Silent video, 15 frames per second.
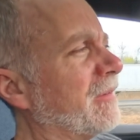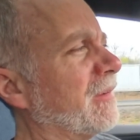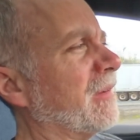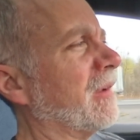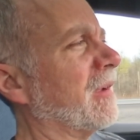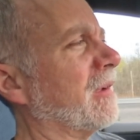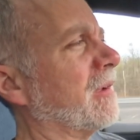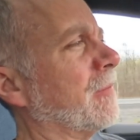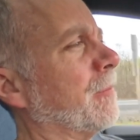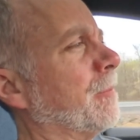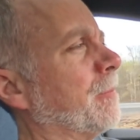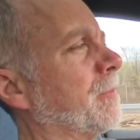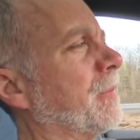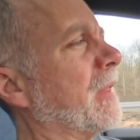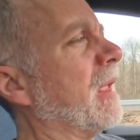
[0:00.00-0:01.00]

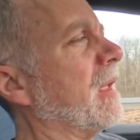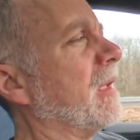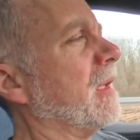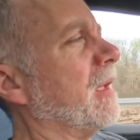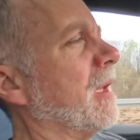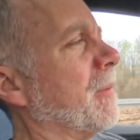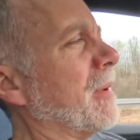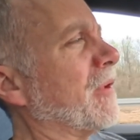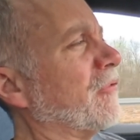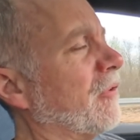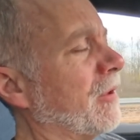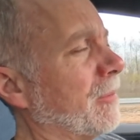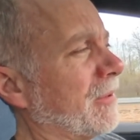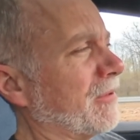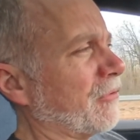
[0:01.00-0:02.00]
I'm
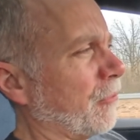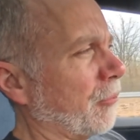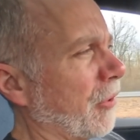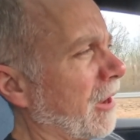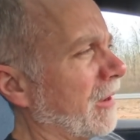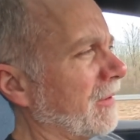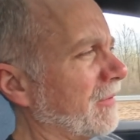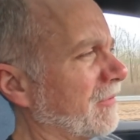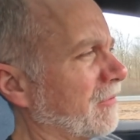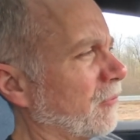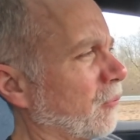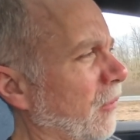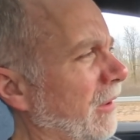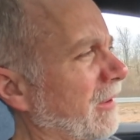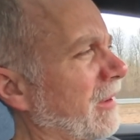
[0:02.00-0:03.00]
actually a bit surprised
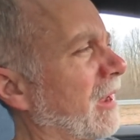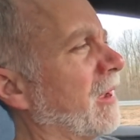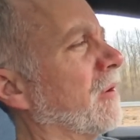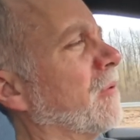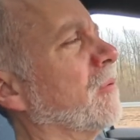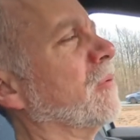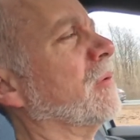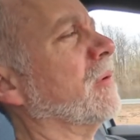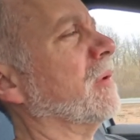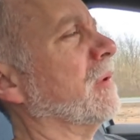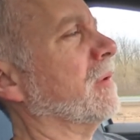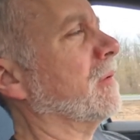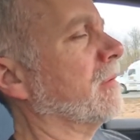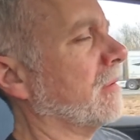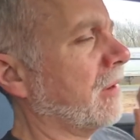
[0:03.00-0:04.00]
right now
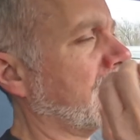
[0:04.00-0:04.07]
in